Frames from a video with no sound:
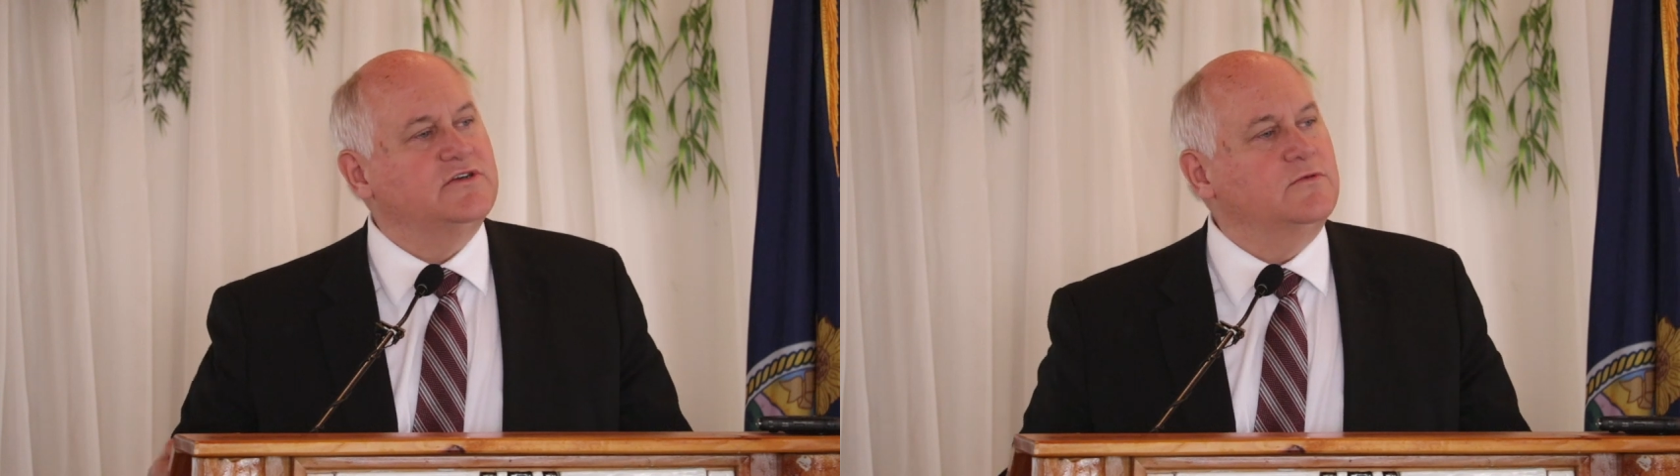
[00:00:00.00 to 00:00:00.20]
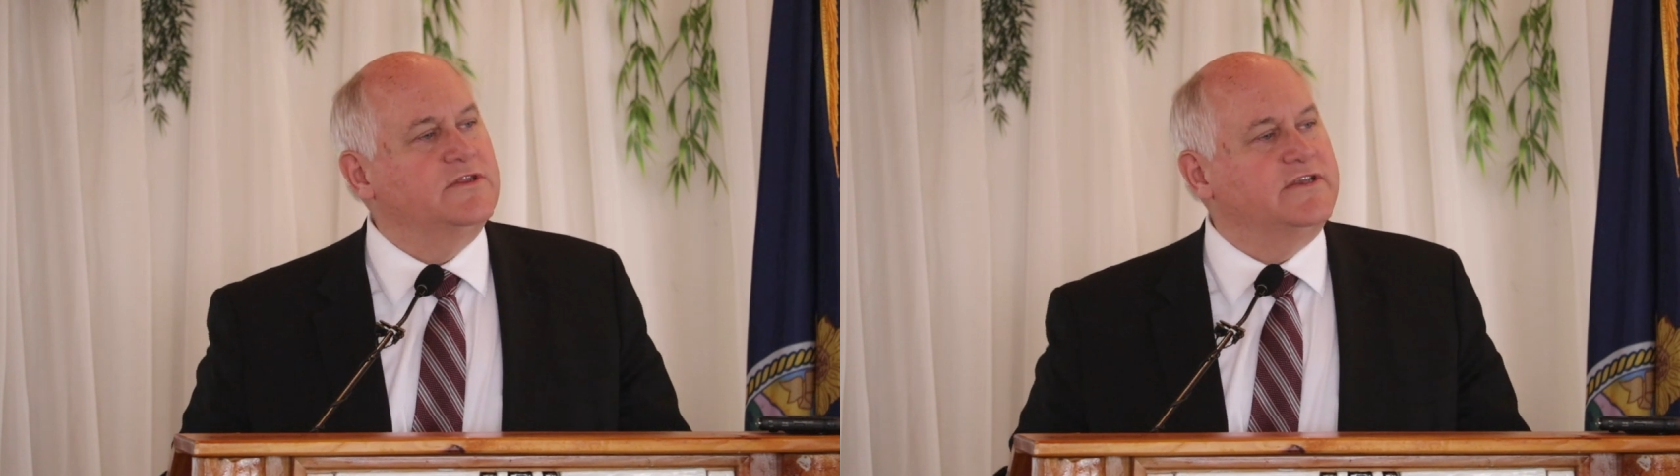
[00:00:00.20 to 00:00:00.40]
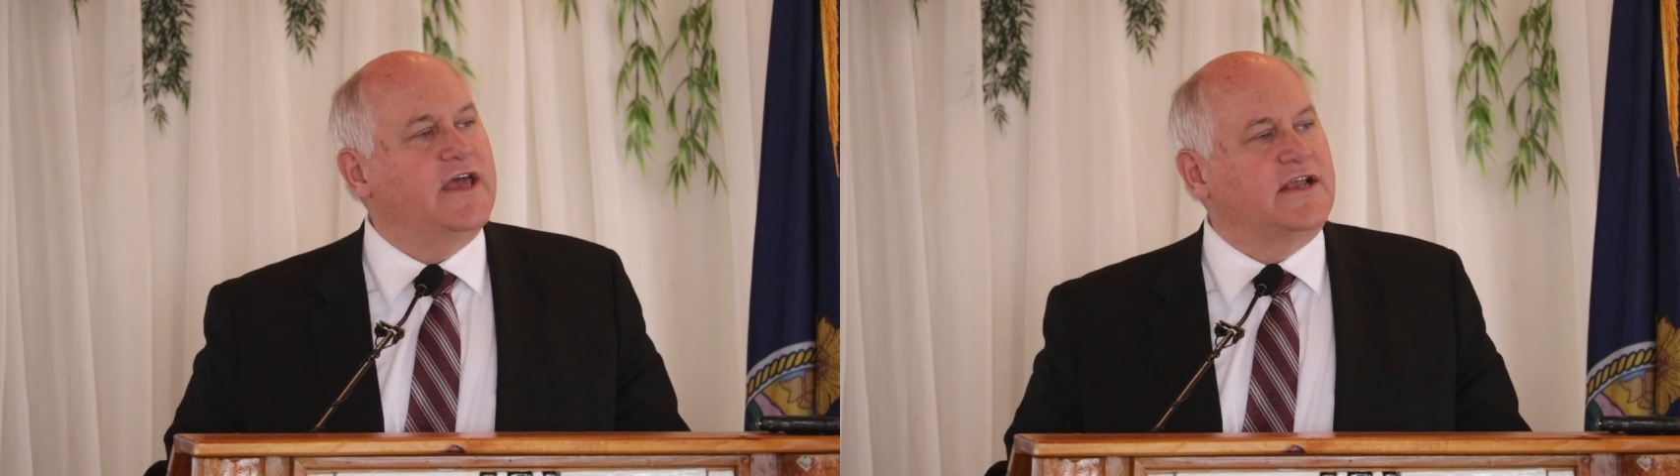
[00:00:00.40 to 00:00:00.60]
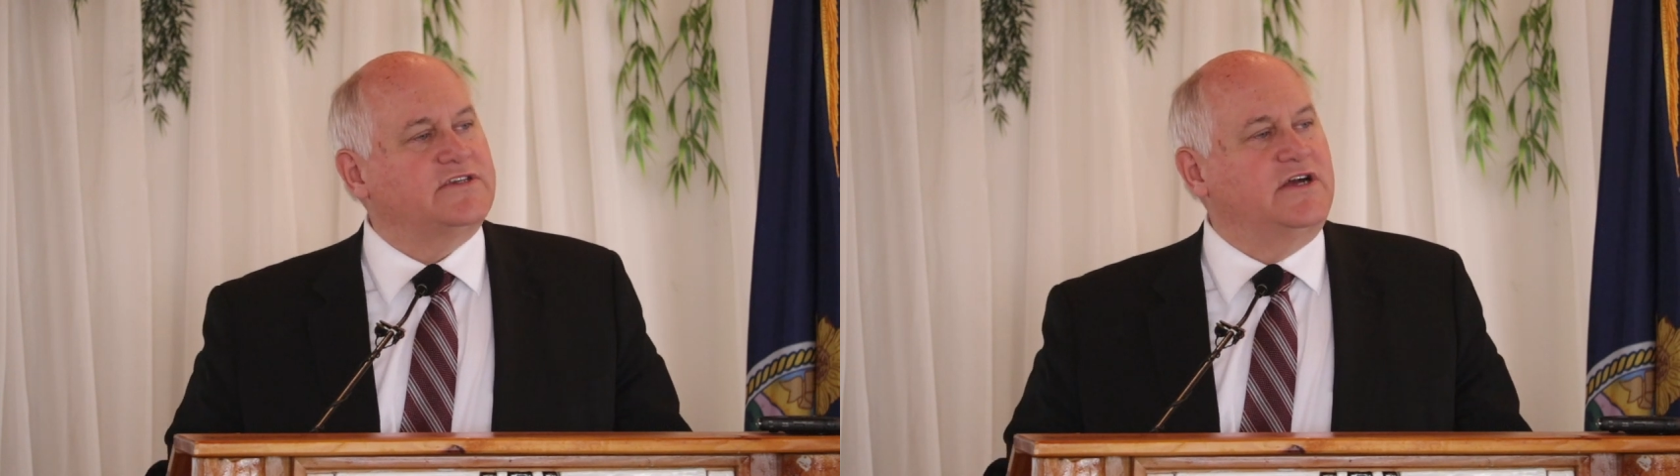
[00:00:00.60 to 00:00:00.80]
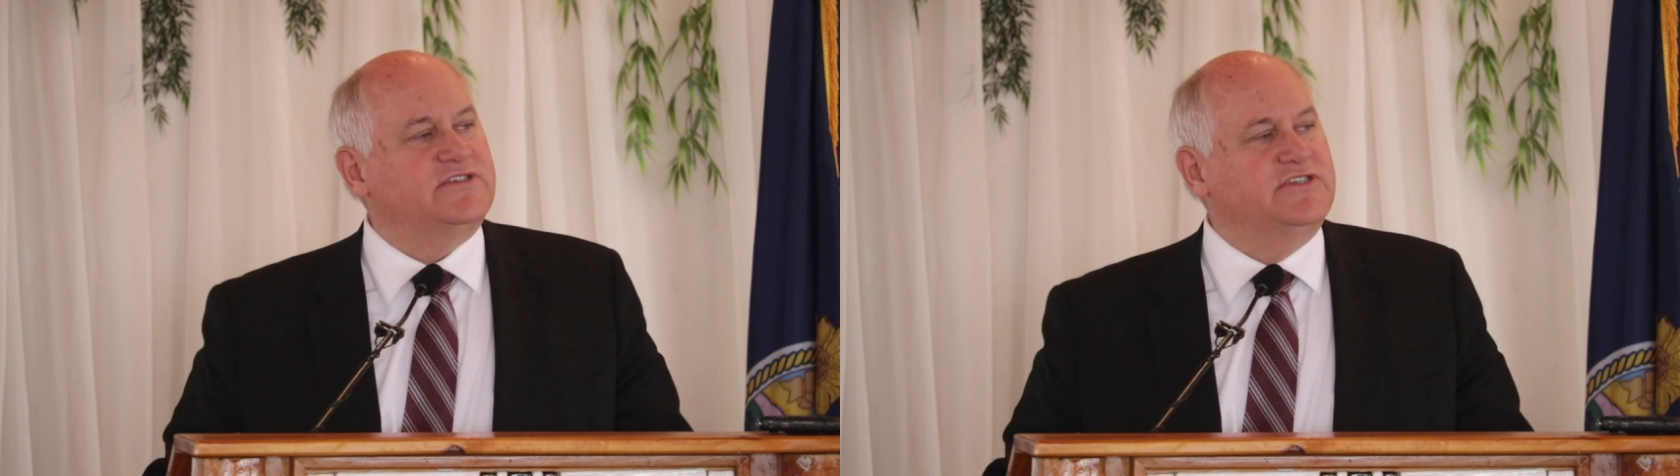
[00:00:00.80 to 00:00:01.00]
with the Tax
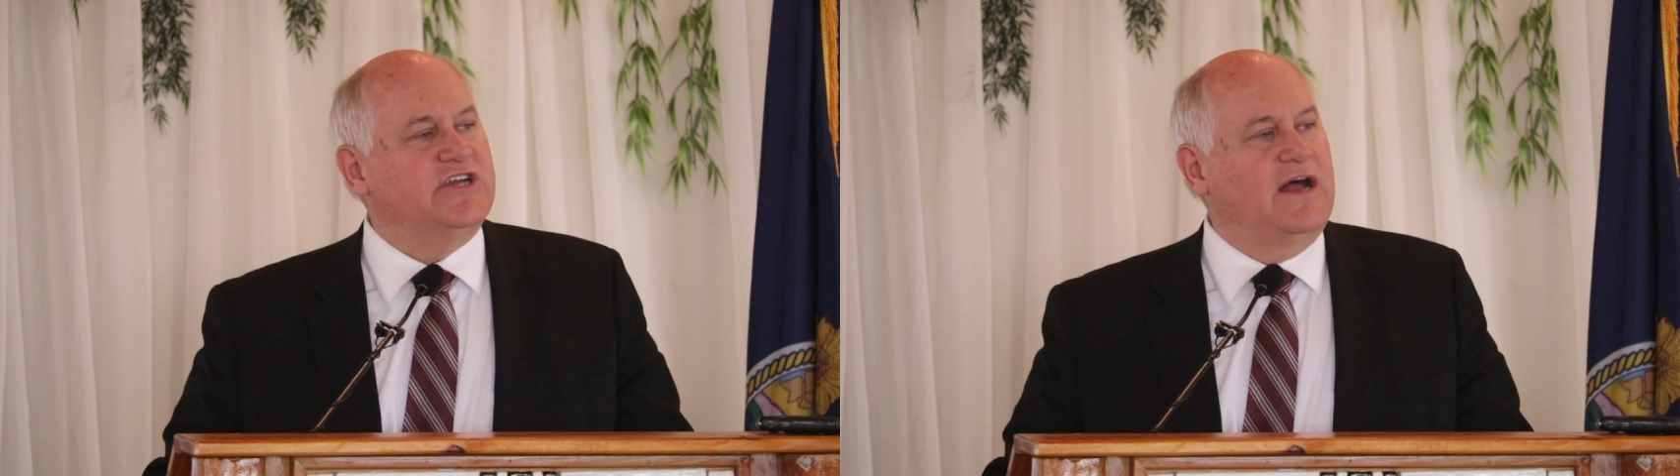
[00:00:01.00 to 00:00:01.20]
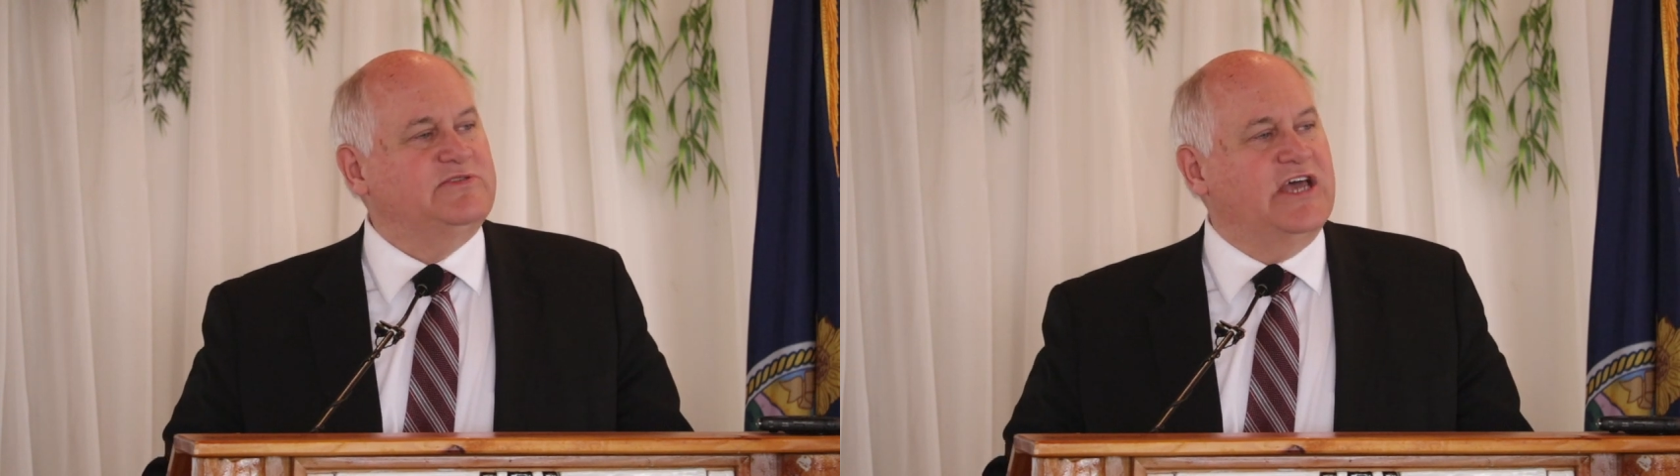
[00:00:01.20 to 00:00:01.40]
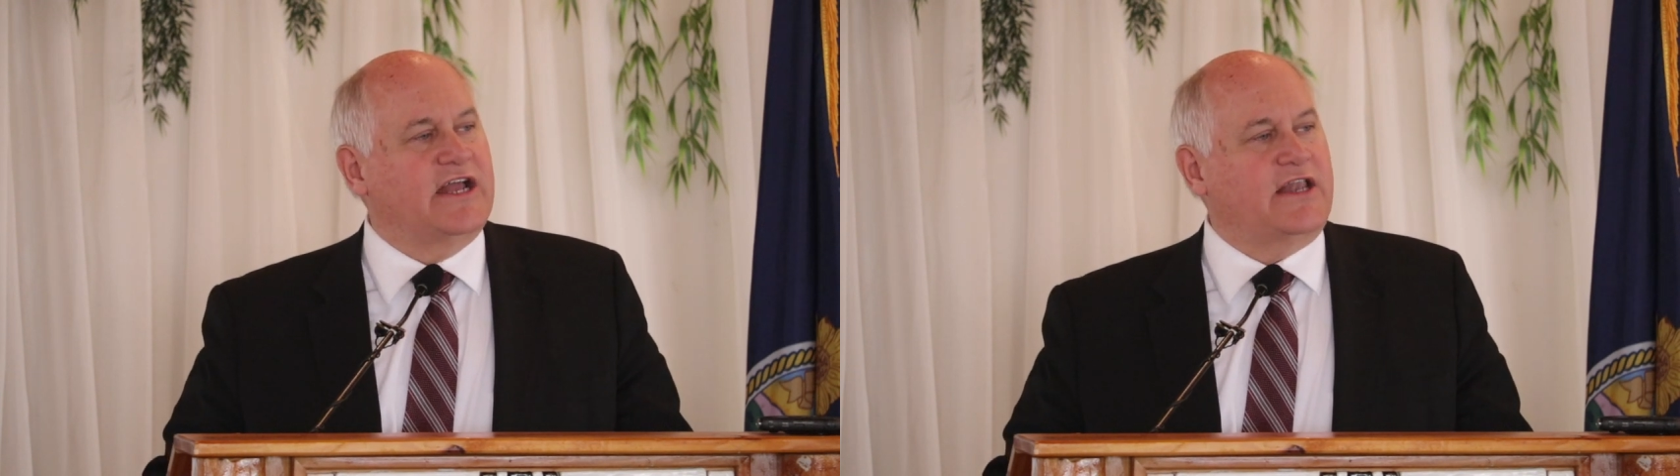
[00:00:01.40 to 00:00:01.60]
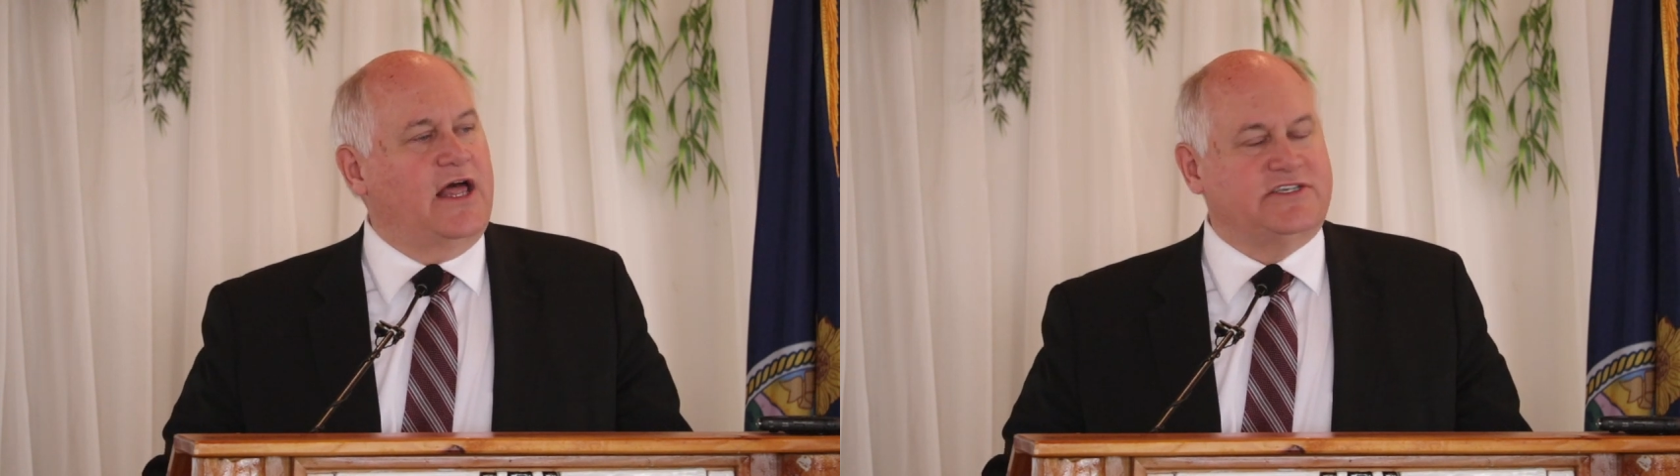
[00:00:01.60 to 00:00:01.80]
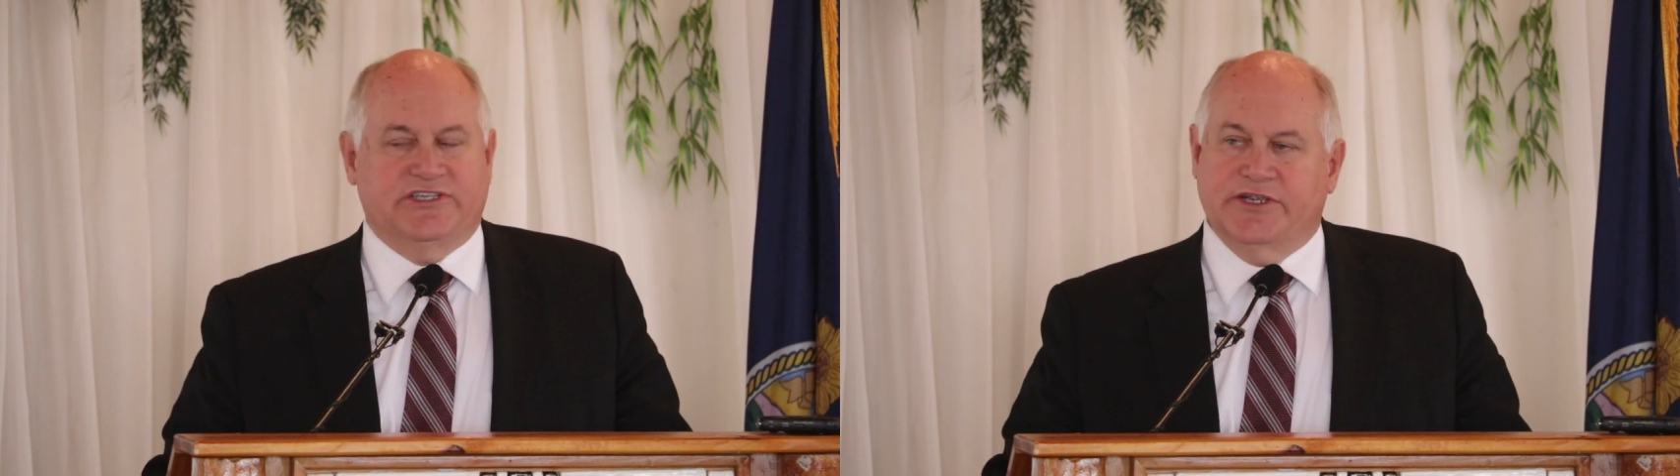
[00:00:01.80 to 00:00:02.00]
Cuts and Jobs Act
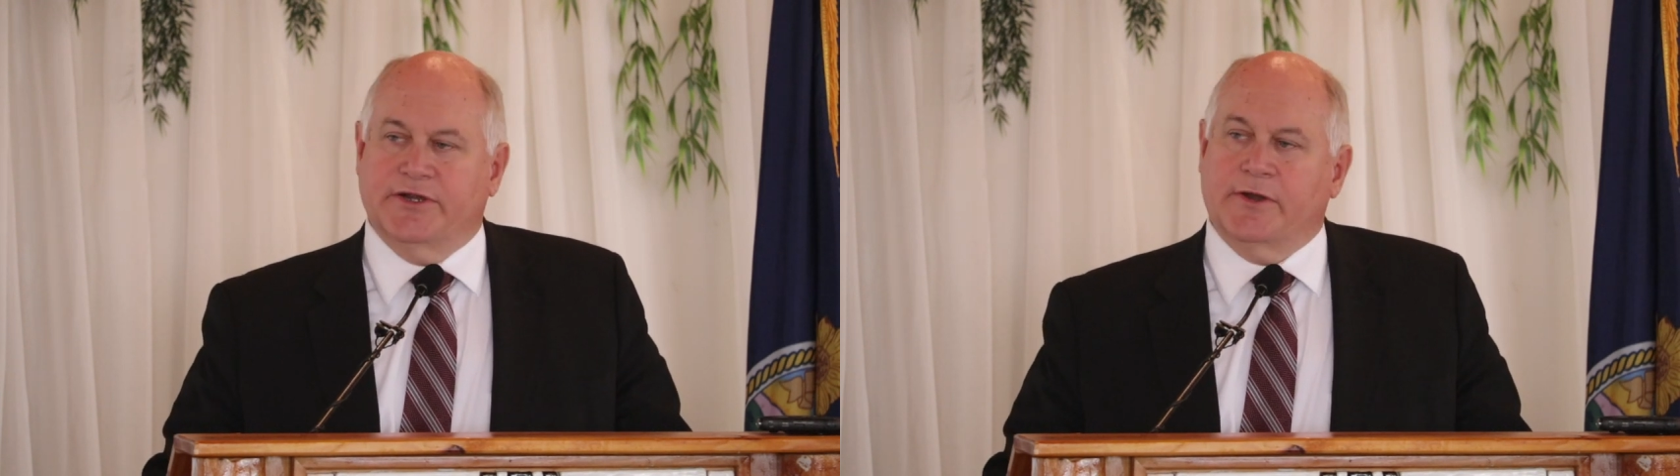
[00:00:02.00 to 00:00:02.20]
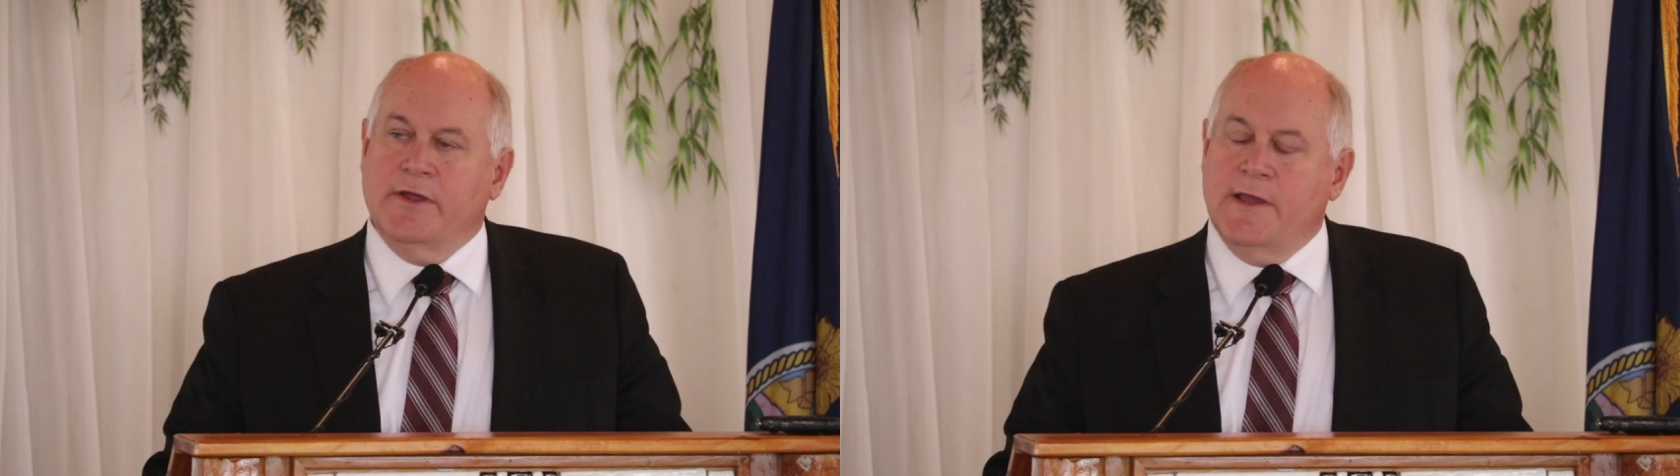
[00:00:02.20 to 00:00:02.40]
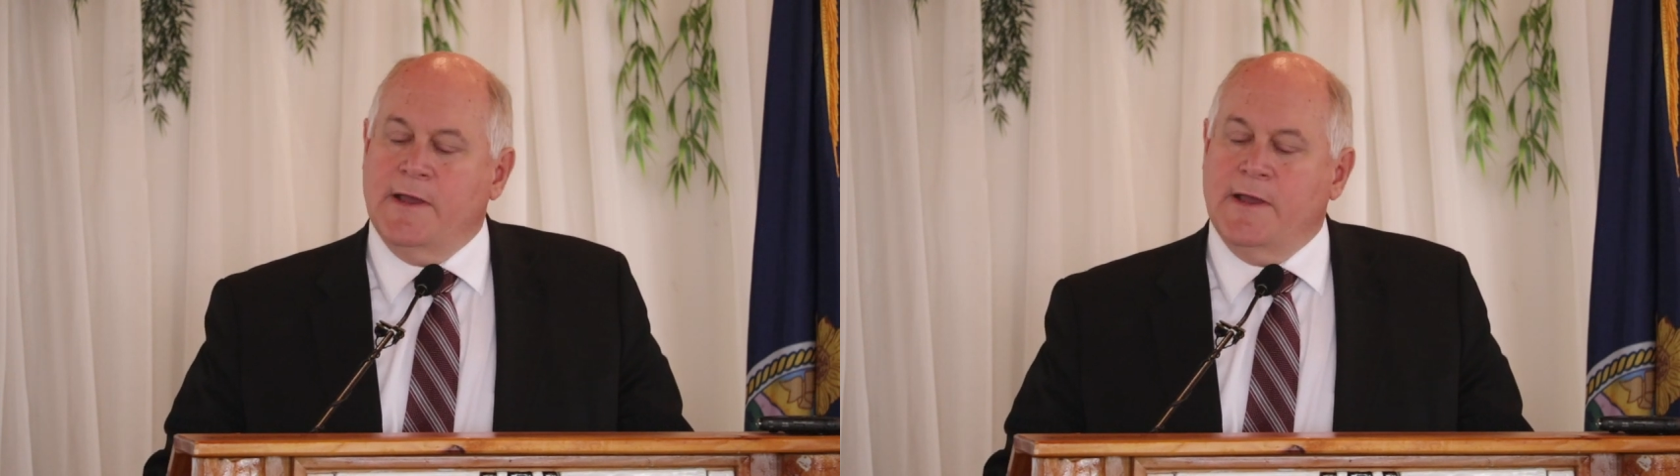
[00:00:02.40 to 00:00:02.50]
last year,